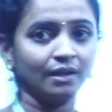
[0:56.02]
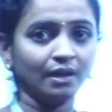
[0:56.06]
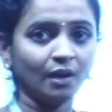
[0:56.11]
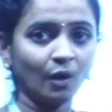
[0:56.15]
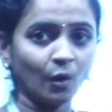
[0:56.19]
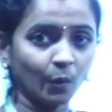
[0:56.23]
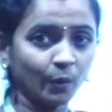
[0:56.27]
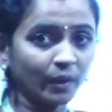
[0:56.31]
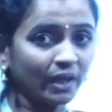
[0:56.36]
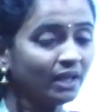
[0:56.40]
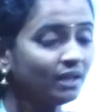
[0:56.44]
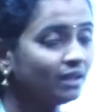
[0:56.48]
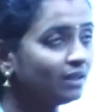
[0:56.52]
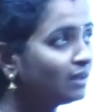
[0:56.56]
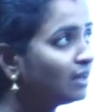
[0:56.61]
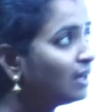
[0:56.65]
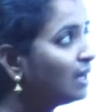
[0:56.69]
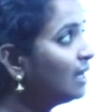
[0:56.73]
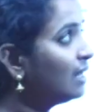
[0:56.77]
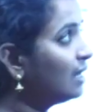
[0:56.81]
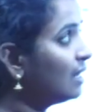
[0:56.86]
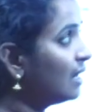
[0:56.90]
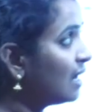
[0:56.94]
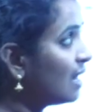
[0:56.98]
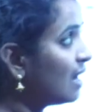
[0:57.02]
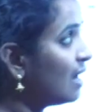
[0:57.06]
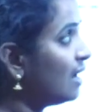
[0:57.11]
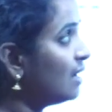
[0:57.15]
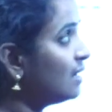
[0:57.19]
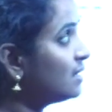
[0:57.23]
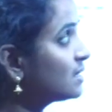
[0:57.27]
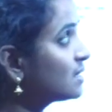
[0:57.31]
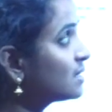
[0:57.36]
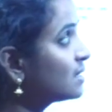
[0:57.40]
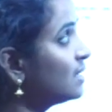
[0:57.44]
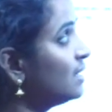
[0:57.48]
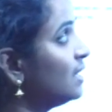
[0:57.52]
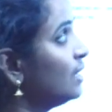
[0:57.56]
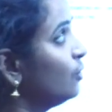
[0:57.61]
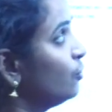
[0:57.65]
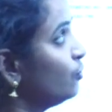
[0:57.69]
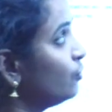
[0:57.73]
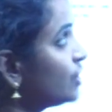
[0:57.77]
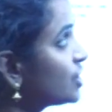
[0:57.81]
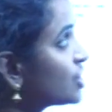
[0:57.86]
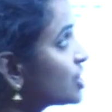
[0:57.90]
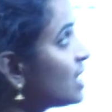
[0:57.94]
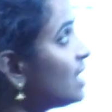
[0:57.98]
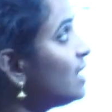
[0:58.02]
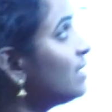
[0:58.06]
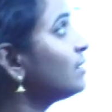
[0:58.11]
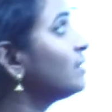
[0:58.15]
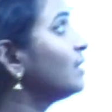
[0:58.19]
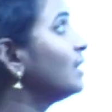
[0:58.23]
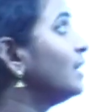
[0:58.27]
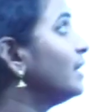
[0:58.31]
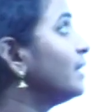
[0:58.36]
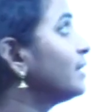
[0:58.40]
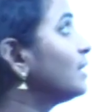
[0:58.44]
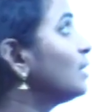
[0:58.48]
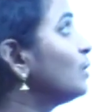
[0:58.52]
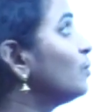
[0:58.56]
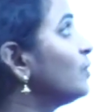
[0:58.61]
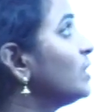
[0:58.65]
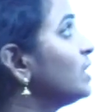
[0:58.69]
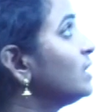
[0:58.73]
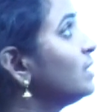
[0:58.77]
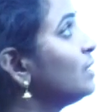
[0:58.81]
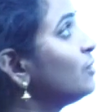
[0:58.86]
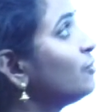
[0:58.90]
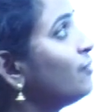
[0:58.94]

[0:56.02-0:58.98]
Okay. Laws which are related with the